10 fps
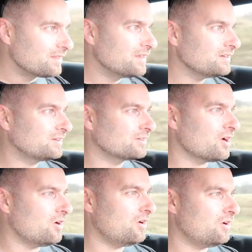this is
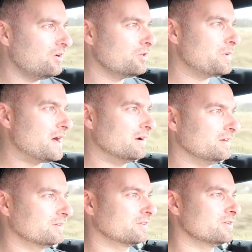all about,
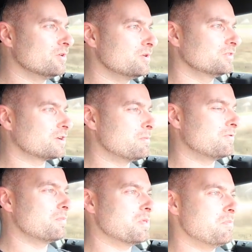is the noise
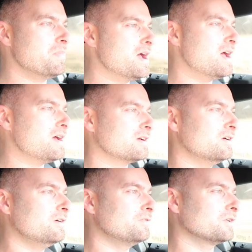coming from the back
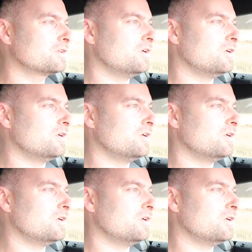of the